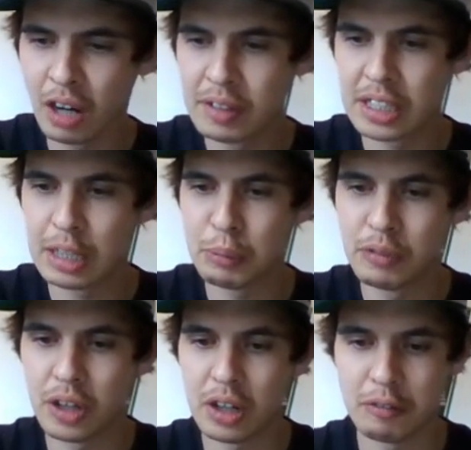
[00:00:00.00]
Obviously, they
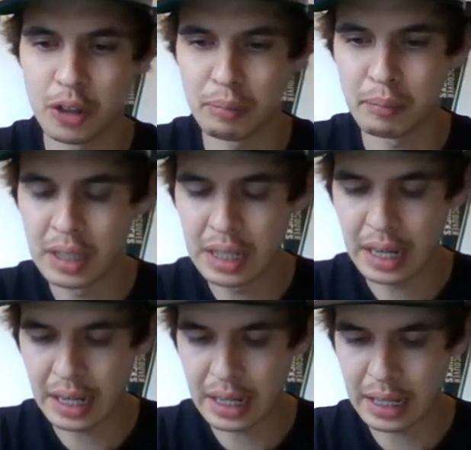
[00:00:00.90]
moved on from
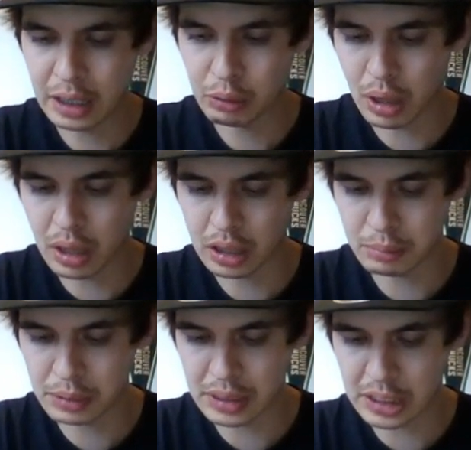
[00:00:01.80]
Rock
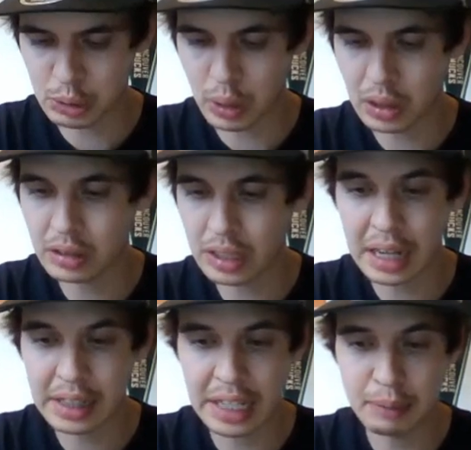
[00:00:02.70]
Armstead as well, a
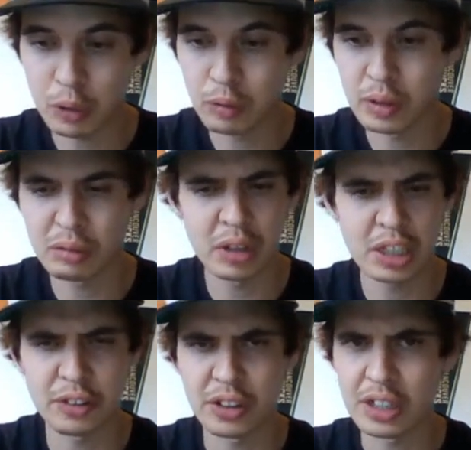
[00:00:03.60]
guy that came over,
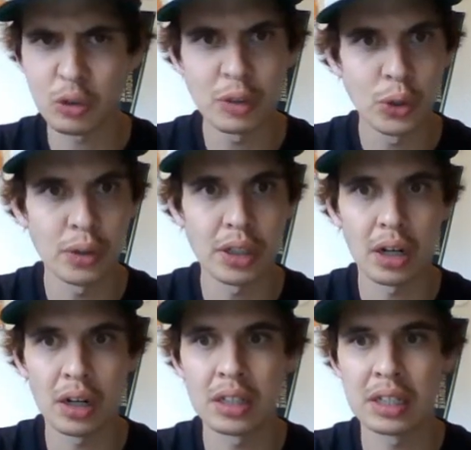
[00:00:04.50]
rushed for like over 200
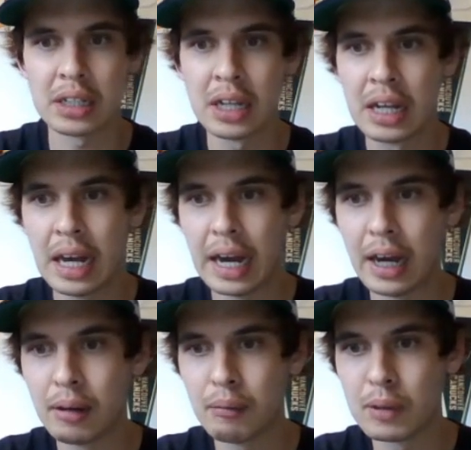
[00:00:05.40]
yards, and
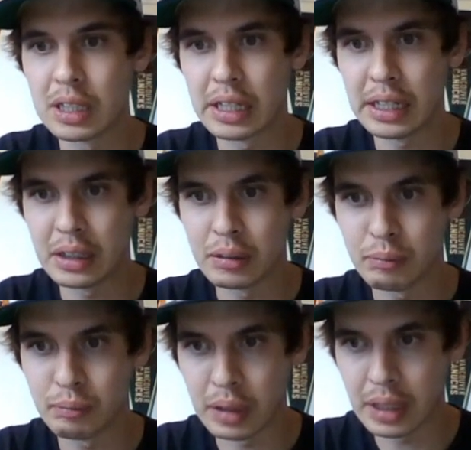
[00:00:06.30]
was a
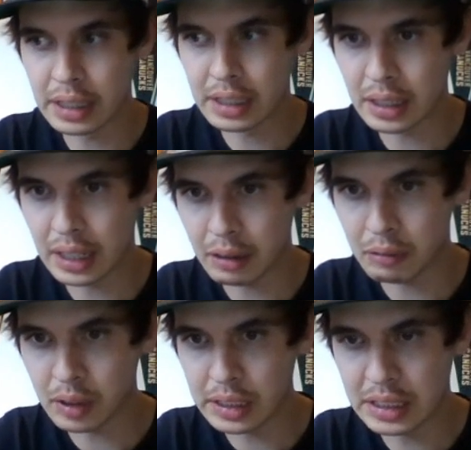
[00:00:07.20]

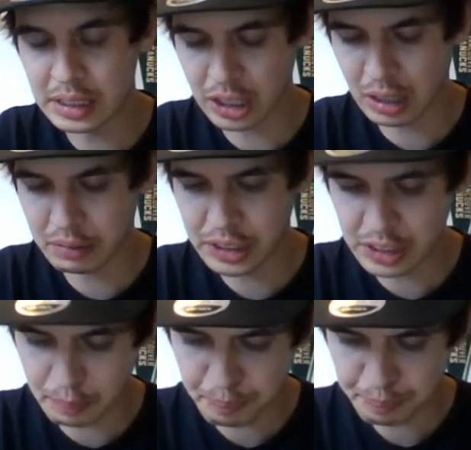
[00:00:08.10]
release this
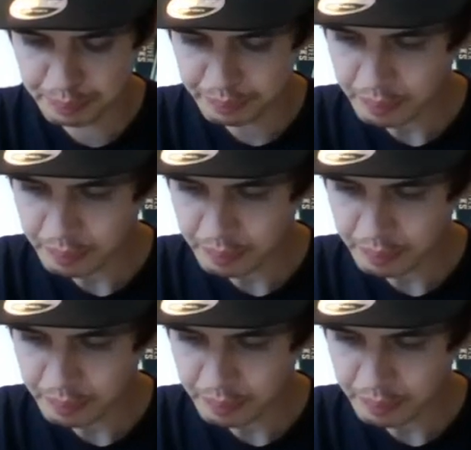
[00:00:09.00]
offseason.